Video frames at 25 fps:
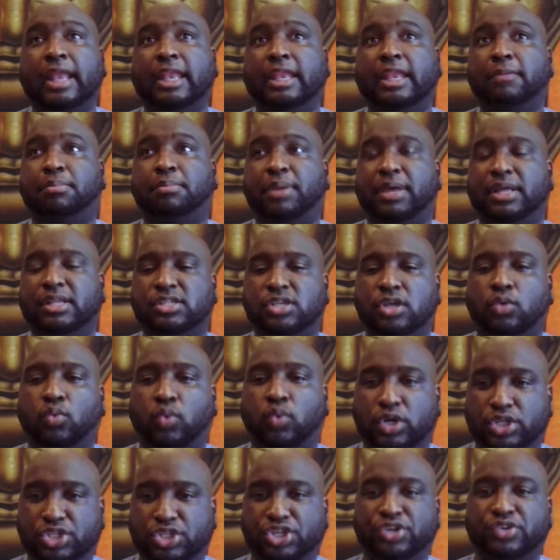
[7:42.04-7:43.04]
It depends
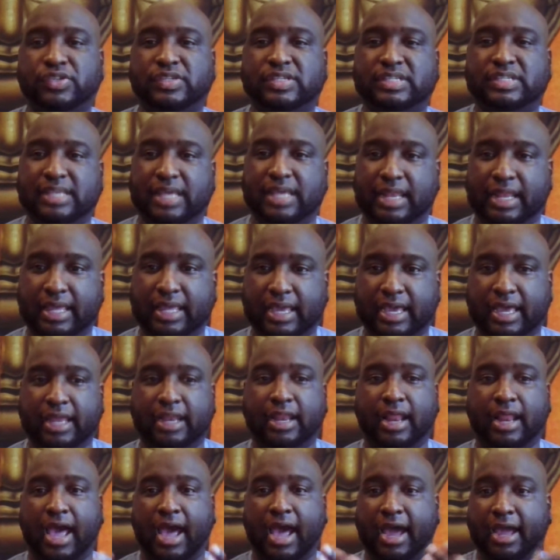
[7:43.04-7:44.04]
on what you're selling.
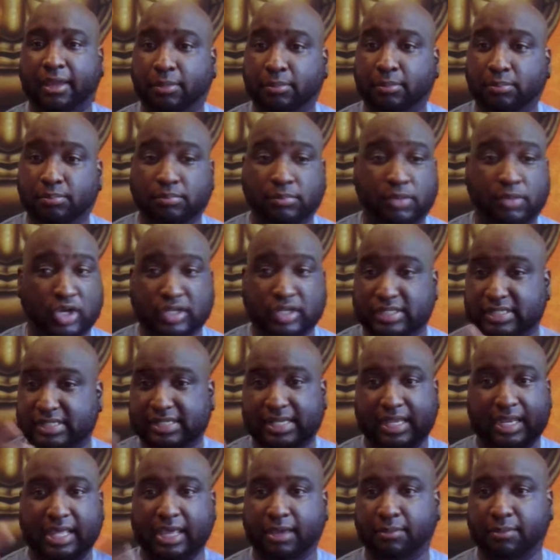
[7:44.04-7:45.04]
And I'm
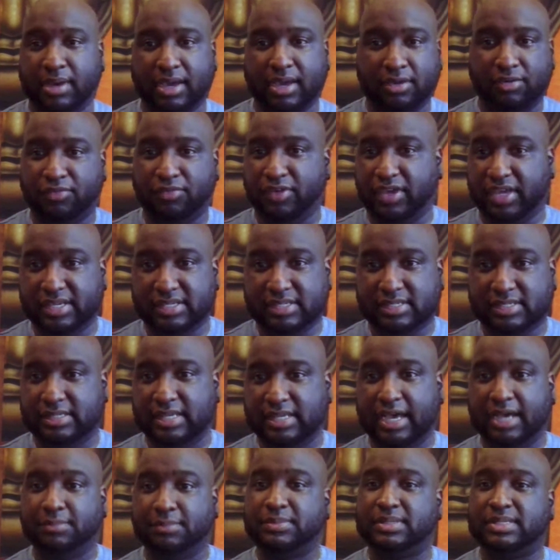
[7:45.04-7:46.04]
not selling my
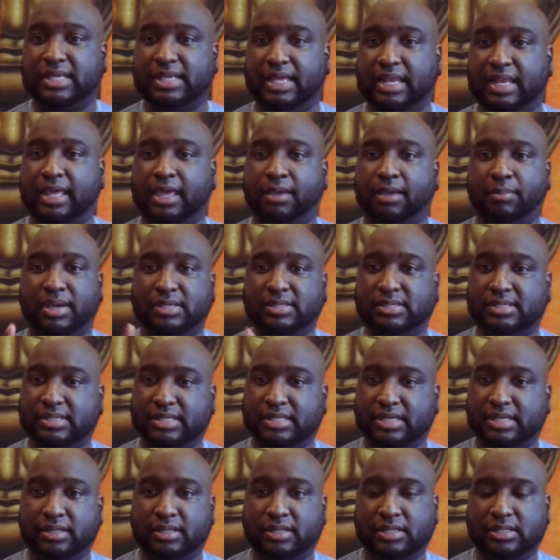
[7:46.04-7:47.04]
face. I'm selling my
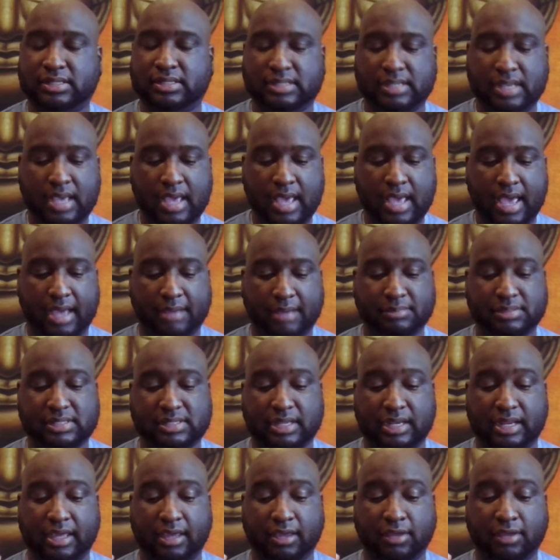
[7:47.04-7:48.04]
skills.
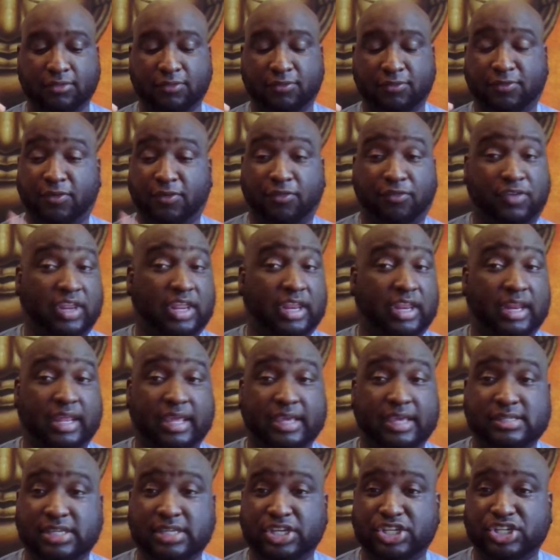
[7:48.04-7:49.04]
I'm selling
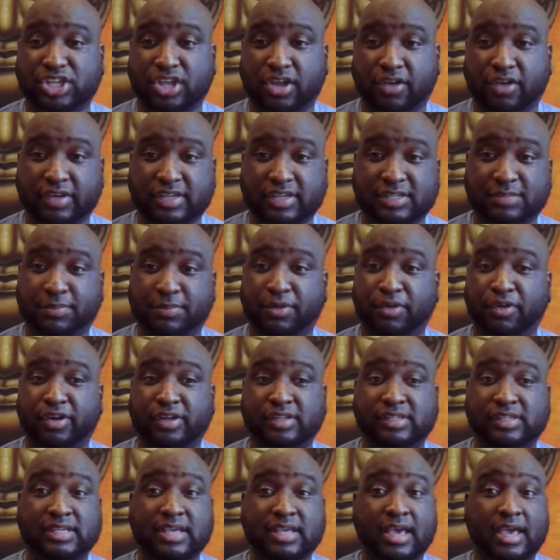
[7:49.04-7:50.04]
15 years HR
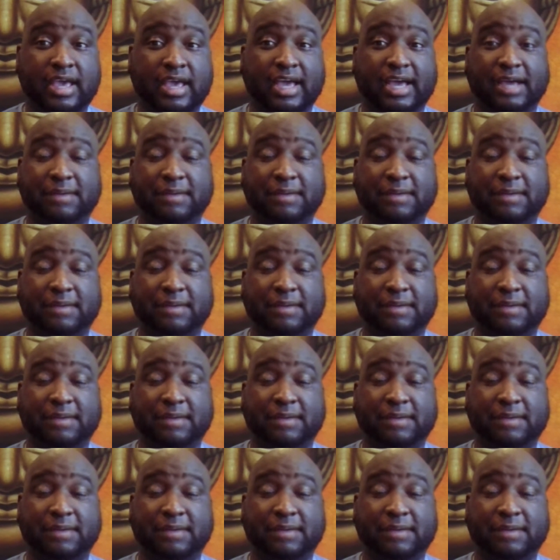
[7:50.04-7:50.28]
experience.